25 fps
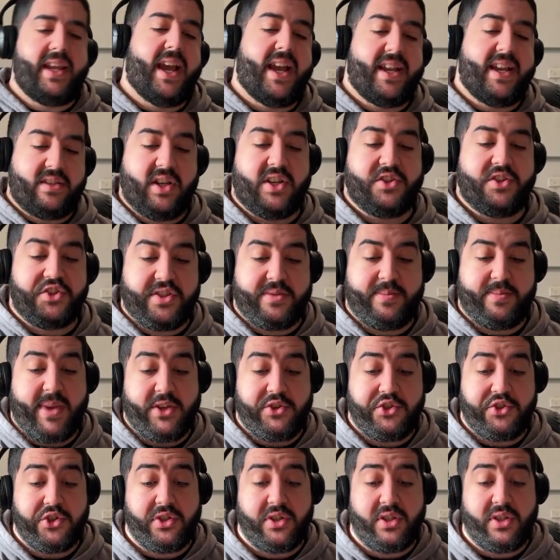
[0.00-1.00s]
as I just
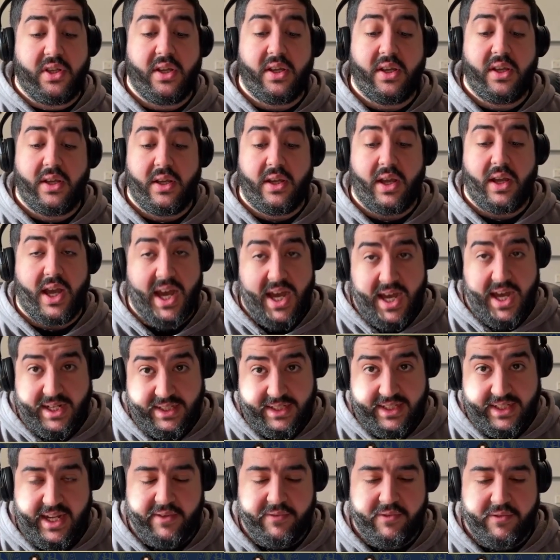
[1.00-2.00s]
mentioned, hard
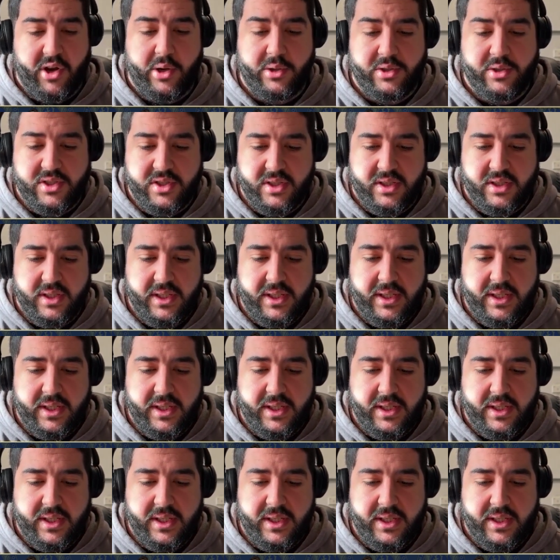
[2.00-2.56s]
to get votes.